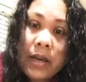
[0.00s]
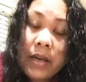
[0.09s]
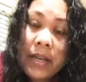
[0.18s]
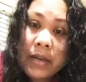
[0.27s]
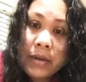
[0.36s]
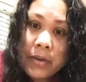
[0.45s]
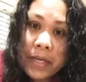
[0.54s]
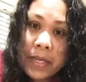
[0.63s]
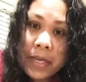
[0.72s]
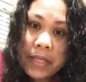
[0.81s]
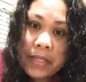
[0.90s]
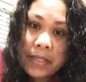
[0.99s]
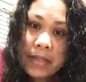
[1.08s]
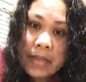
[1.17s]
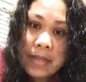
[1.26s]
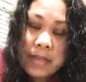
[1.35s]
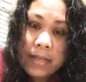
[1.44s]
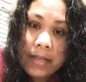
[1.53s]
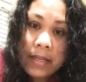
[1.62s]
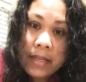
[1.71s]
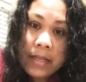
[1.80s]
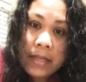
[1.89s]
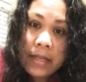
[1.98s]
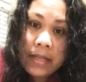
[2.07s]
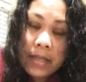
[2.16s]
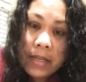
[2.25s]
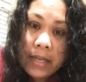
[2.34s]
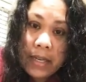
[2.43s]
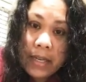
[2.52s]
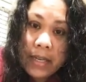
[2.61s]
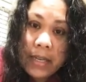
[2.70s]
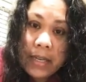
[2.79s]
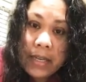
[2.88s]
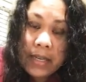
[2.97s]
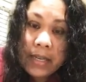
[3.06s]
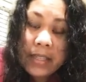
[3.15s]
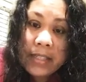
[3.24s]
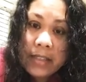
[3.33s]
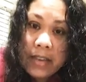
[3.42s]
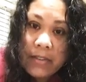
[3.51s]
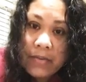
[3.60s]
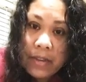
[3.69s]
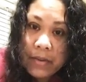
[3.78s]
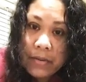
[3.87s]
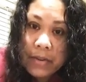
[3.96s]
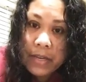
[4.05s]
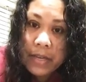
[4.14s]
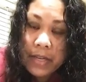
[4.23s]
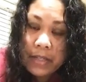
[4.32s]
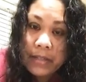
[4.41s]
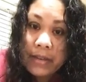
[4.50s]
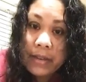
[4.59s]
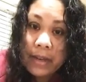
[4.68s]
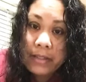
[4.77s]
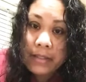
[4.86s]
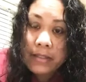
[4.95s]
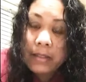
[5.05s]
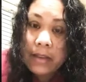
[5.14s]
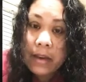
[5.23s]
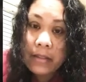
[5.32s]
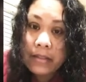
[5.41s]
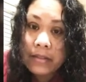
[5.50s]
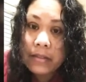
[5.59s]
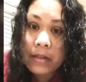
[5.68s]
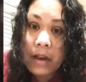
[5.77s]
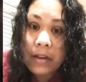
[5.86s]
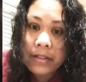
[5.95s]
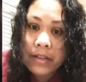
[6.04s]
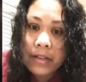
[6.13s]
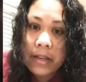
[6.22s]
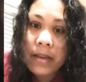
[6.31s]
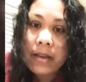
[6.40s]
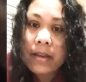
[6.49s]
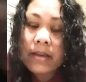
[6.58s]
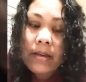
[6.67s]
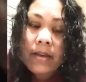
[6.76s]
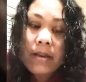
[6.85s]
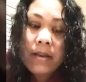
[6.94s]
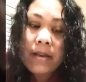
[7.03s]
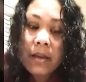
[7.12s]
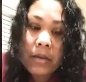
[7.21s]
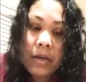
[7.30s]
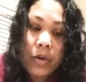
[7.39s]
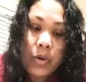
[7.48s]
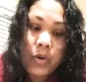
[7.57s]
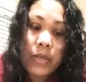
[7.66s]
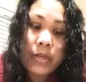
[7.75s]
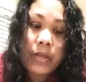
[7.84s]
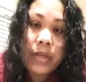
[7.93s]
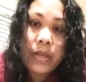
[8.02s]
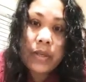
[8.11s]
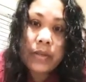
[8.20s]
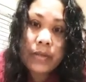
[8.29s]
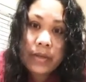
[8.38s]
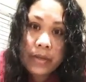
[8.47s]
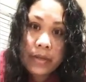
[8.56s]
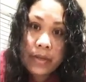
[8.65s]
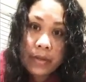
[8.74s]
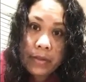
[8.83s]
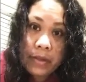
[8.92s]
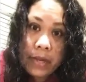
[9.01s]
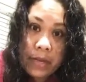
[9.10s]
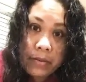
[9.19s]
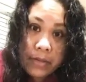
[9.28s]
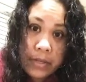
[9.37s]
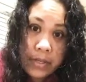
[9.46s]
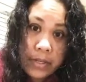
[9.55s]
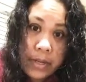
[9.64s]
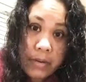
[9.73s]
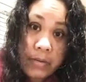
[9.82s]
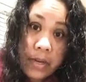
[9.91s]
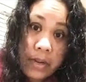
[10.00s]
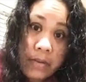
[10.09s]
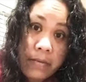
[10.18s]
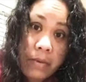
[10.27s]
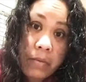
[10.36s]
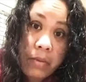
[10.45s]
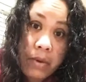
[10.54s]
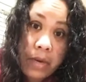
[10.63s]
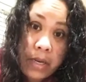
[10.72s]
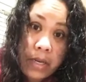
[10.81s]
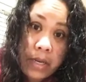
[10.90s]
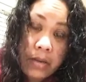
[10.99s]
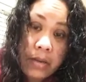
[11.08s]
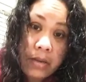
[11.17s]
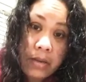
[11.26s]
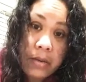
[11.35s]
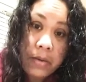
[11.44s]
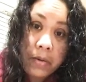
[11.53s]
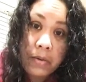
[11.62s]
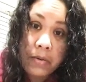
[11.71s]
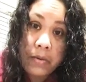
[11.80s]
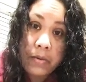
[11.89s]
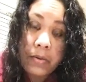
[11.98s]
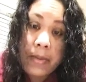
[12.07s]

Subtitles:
ingredients, like safe ingredients, not toxic chemicals. So the other thing I want to share with everyone who